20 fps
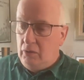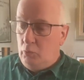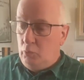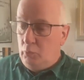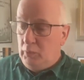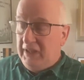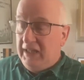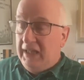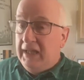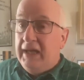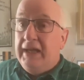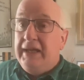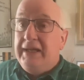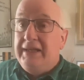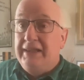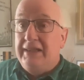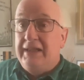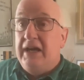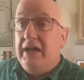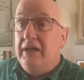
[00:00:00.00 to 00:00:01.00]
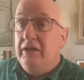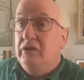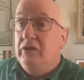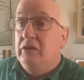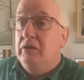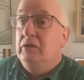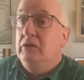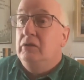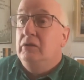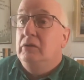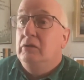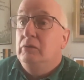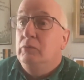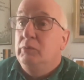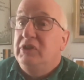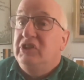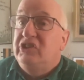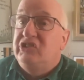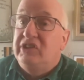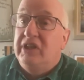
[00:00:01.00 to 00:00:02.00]
We like that.
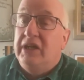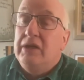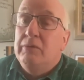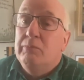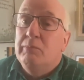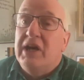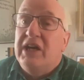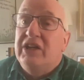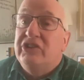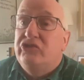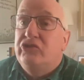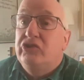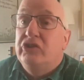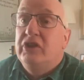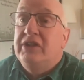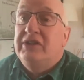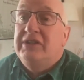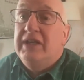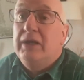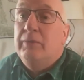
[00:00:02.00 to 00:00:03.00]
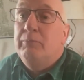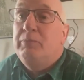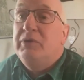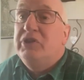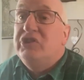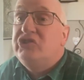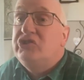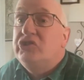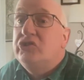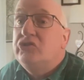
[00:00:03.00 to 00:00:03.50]
We sing, Master, the tempest